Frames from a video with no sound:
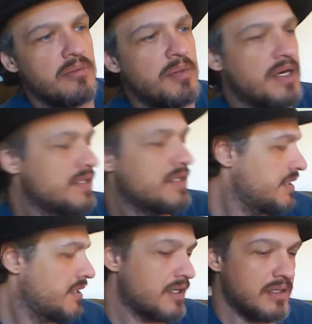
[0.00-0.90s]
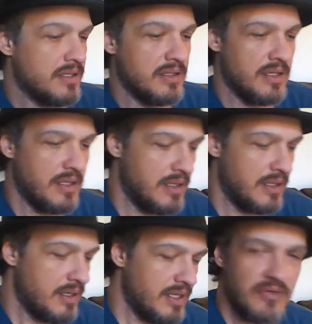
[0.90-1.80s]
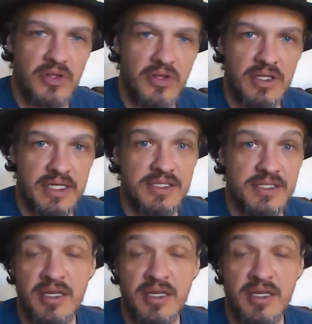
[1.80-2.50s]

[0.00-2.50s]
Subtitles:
but nevertheless,